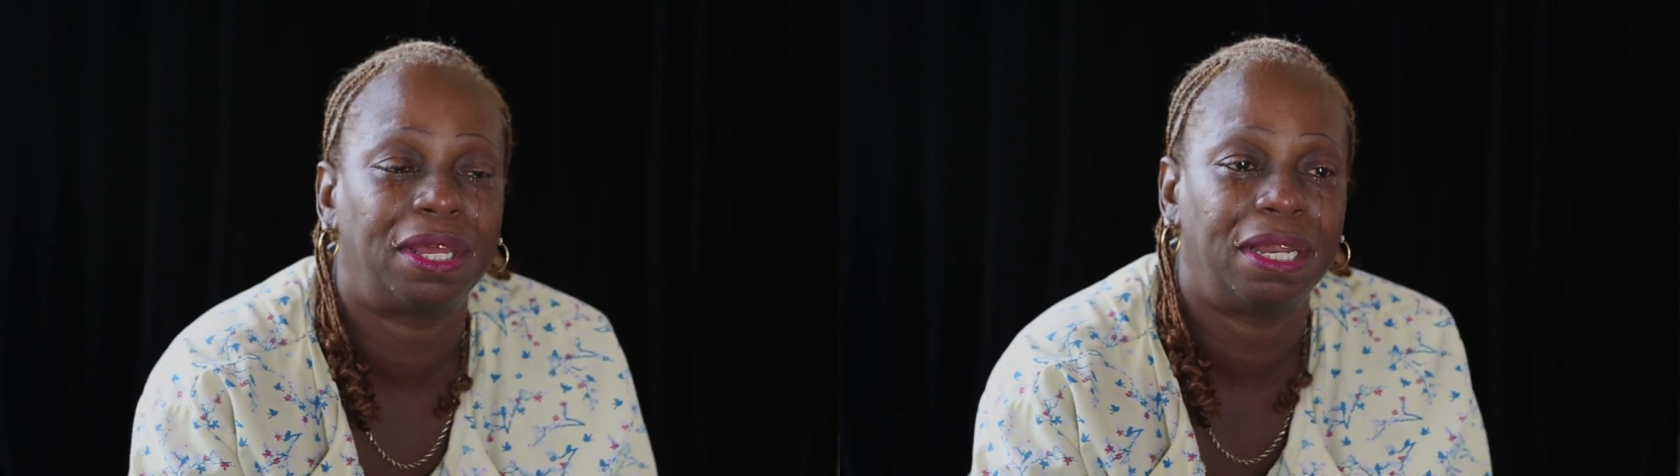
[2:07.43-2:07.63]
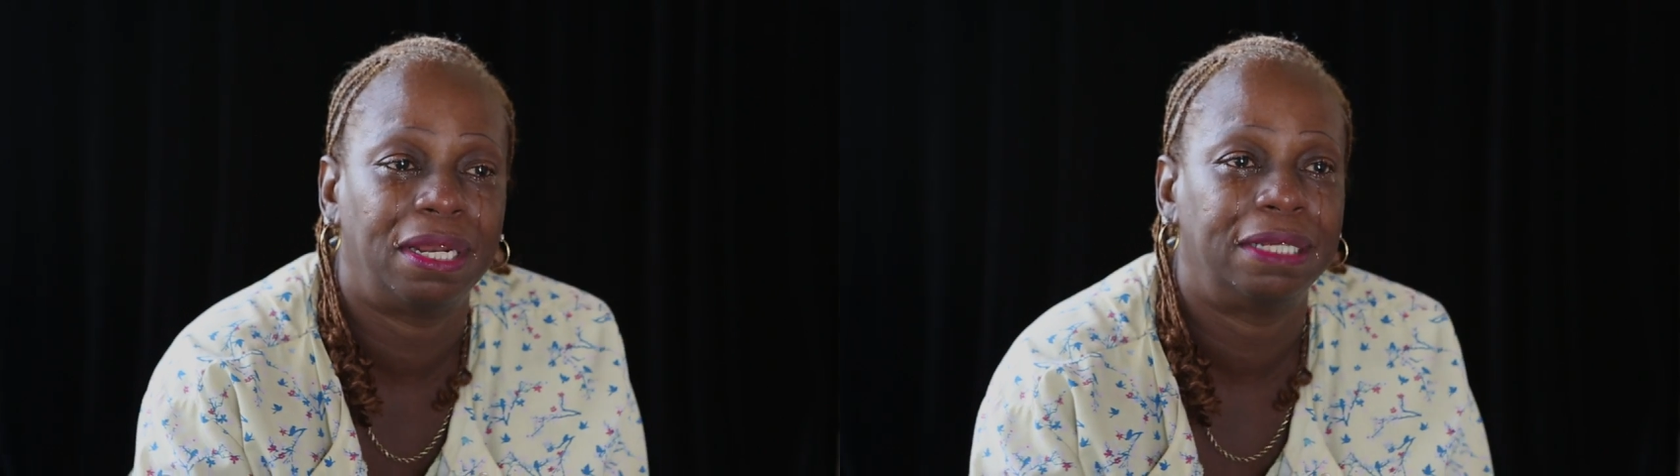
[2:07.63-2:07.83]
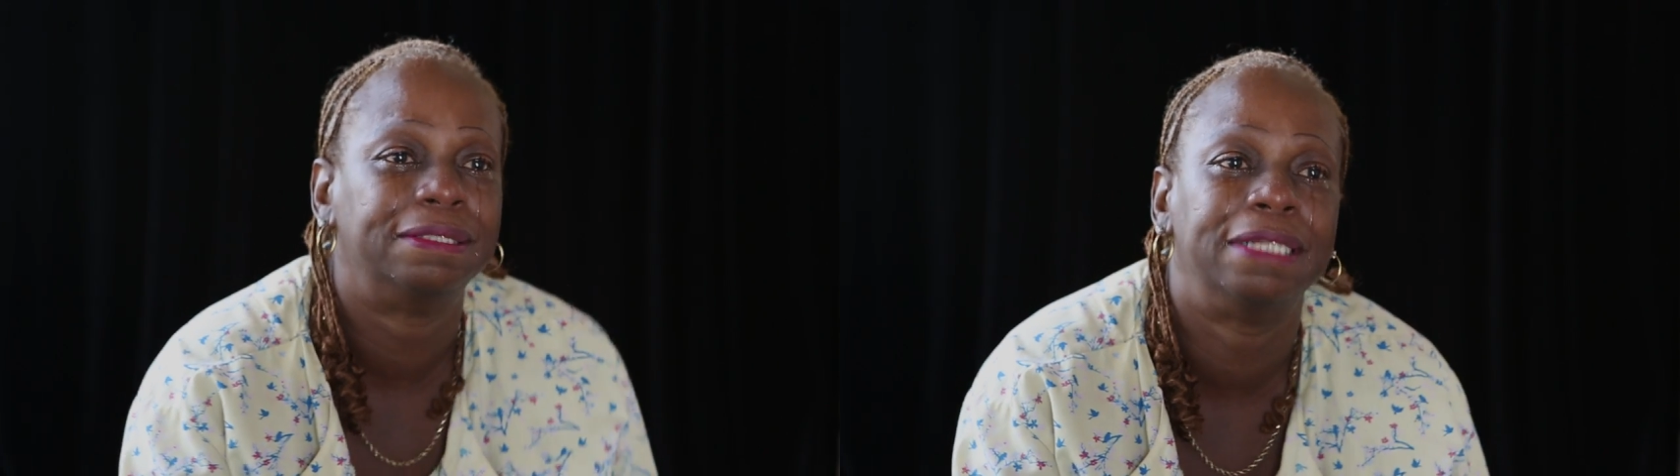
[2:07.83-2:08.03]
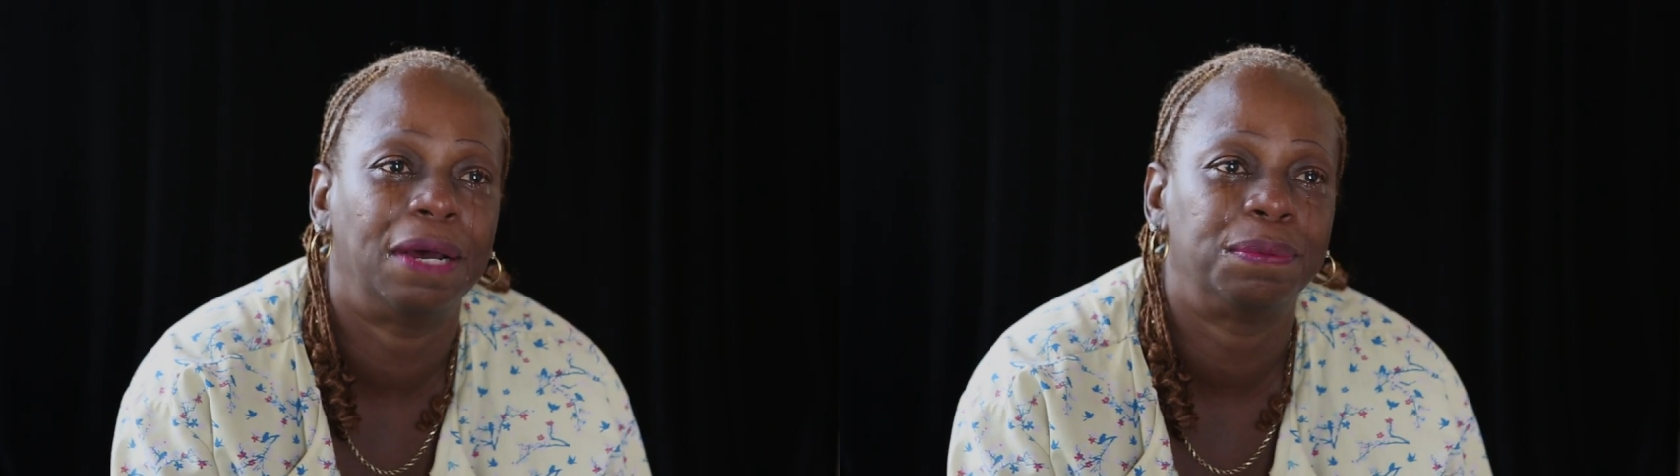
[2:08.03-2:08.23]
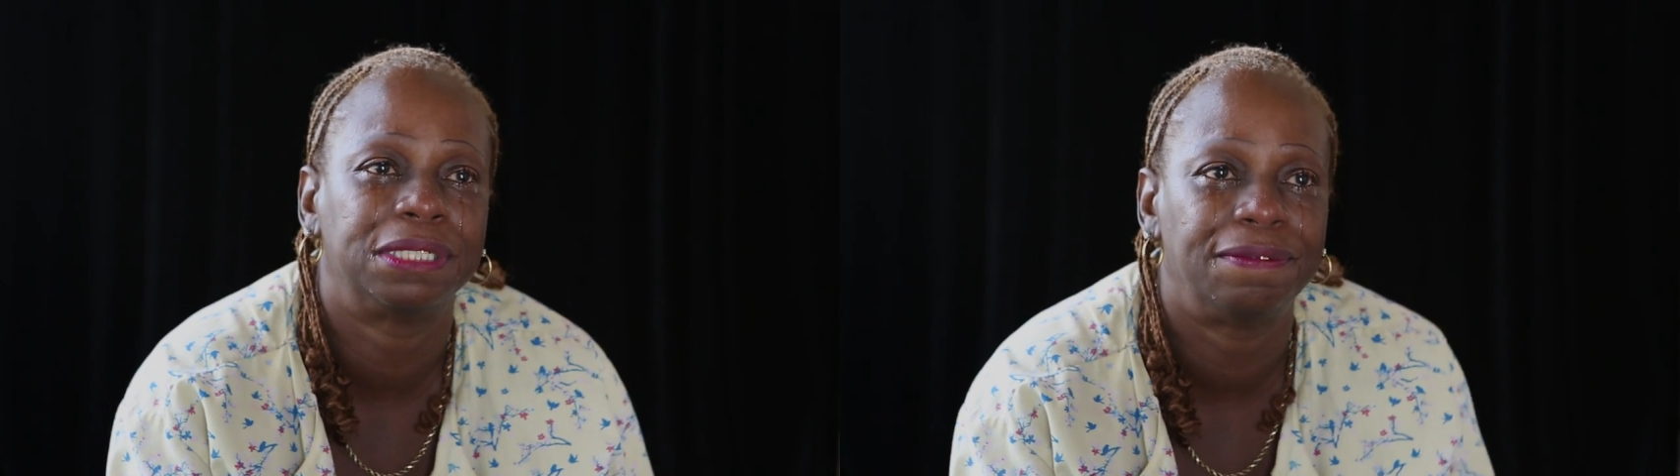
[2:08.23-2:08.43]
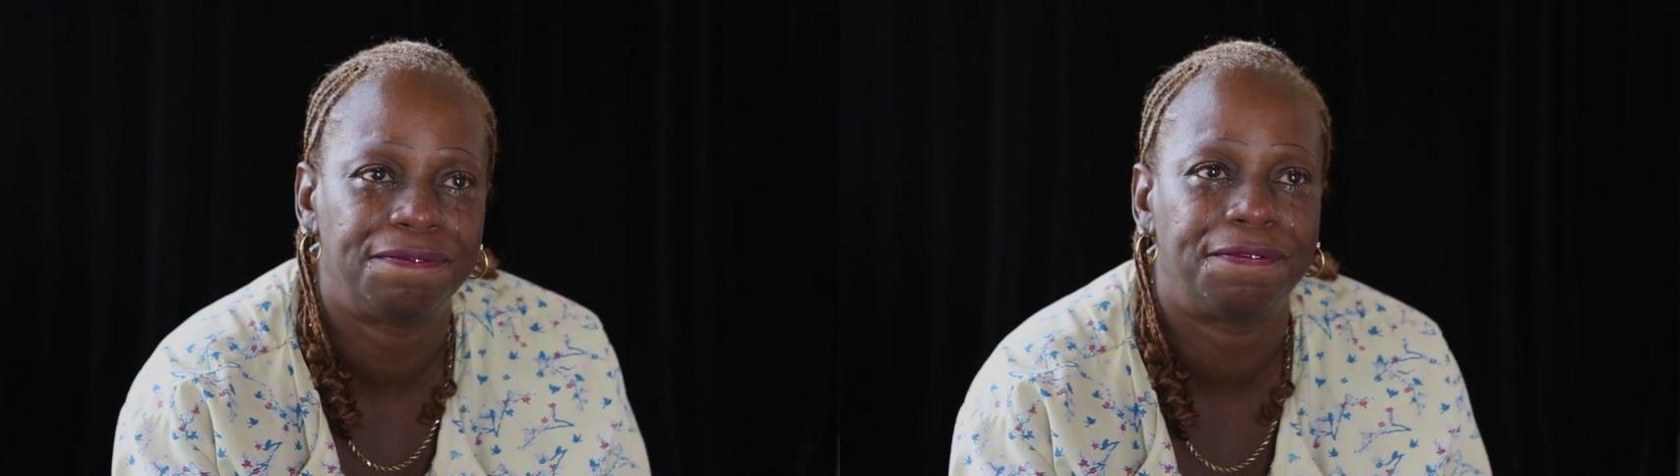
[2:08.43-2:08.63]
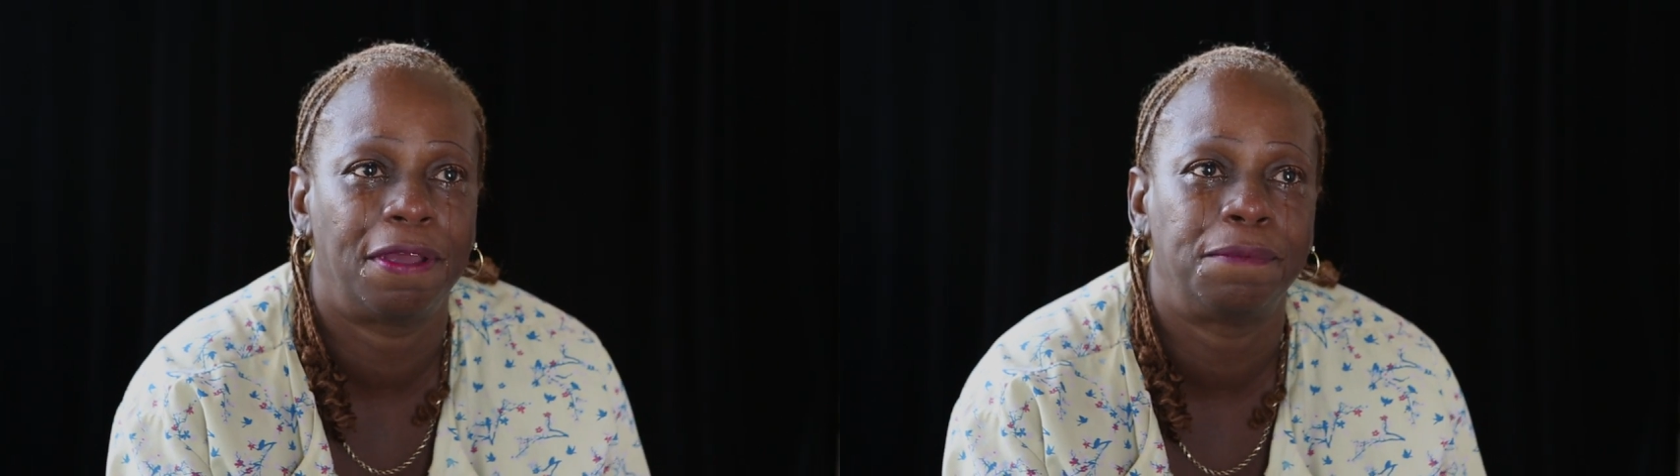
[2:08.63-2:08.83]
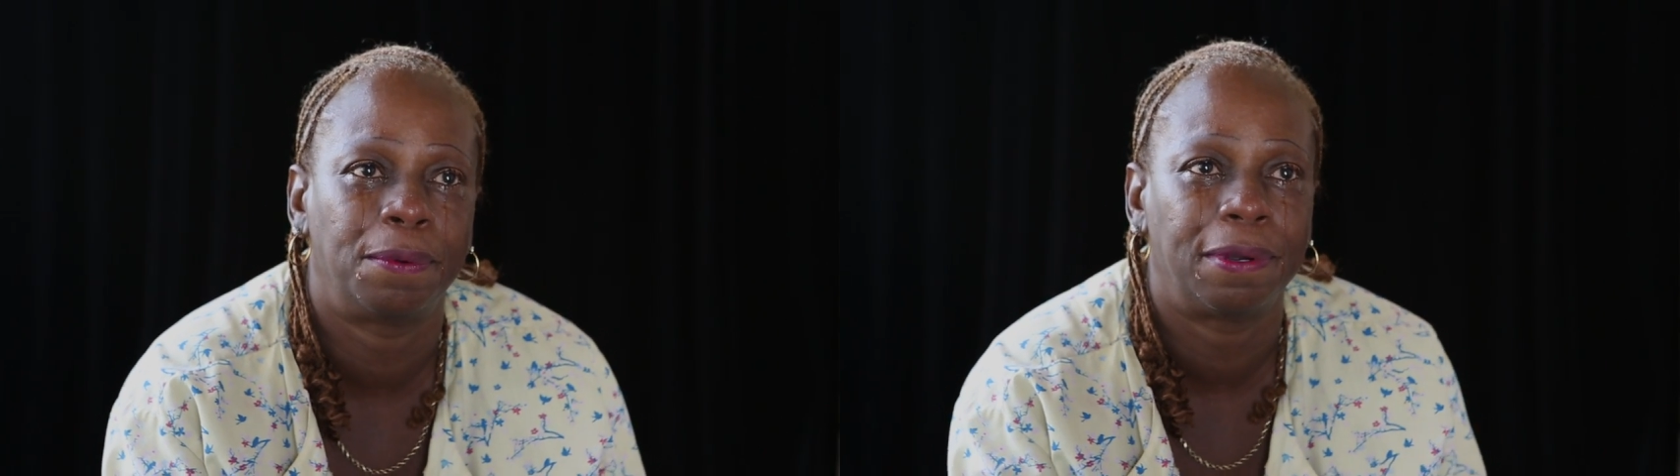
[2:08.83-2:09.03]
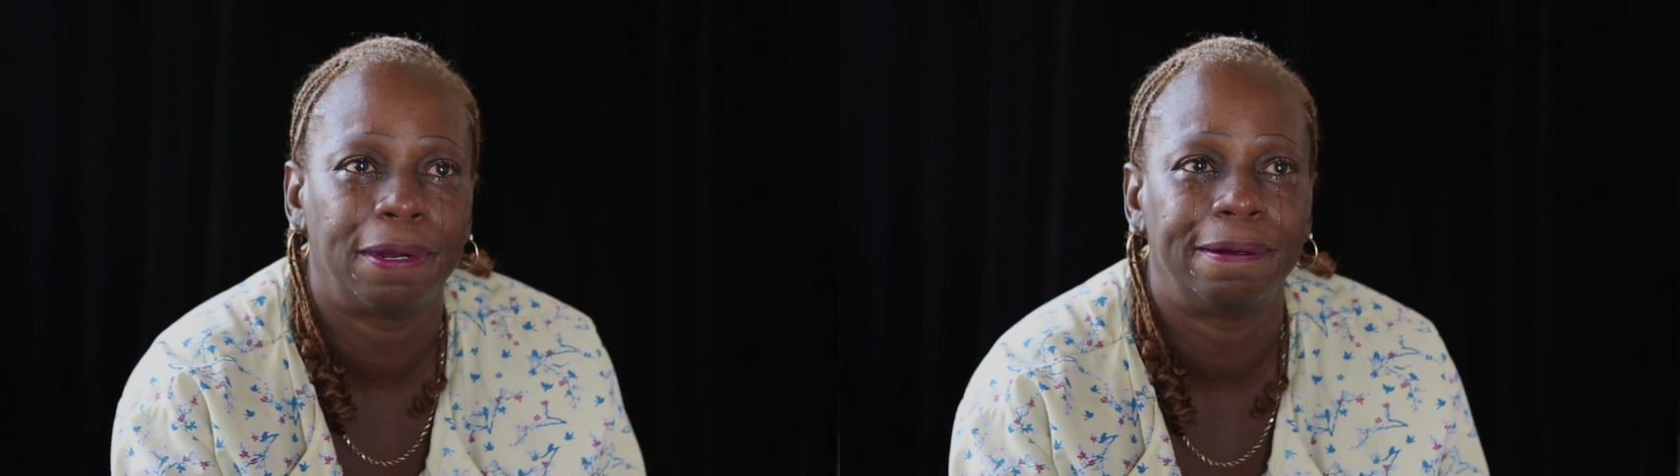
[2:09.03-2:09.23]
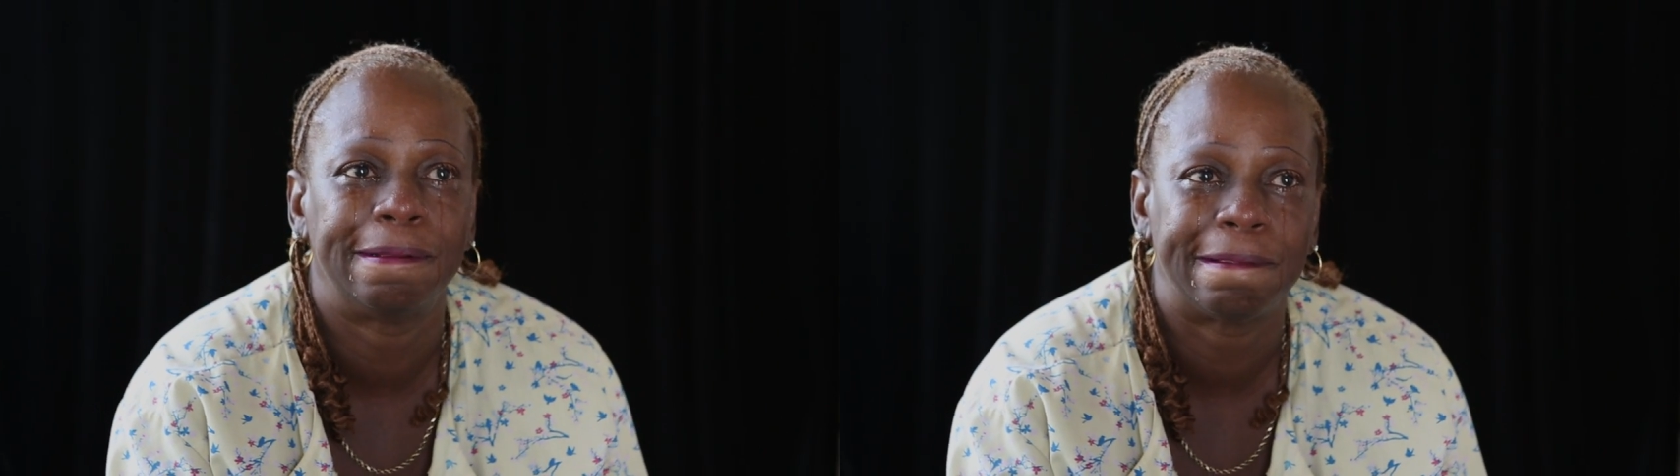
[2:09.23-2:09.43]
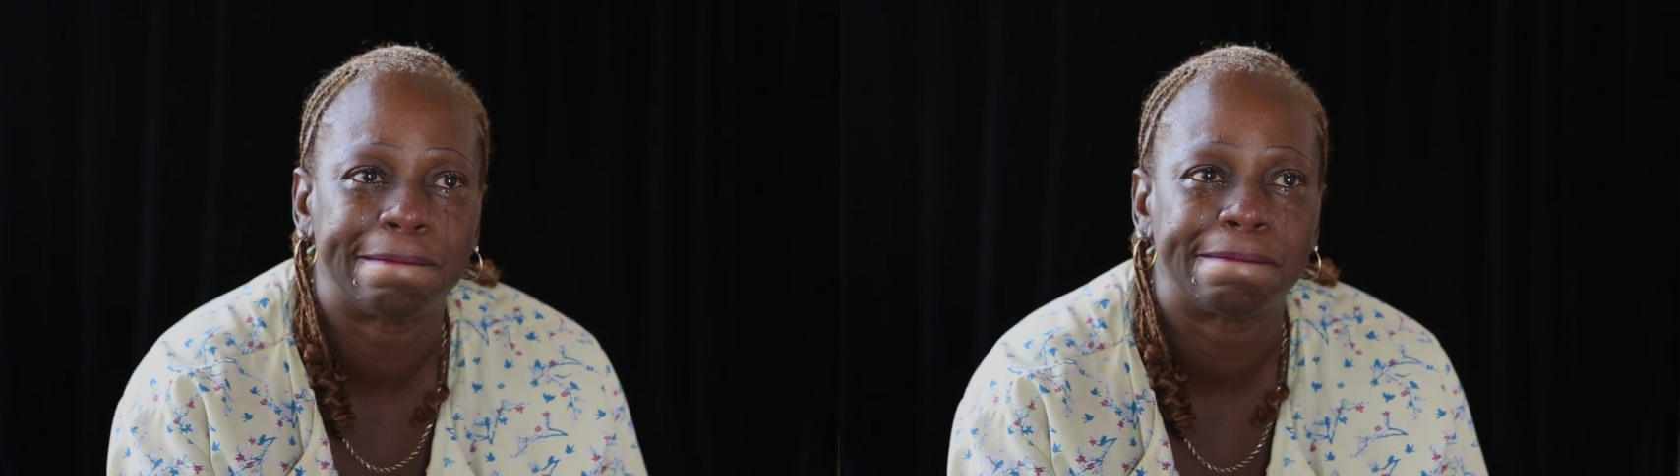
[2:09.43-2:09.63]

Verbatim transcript: And then that was in February.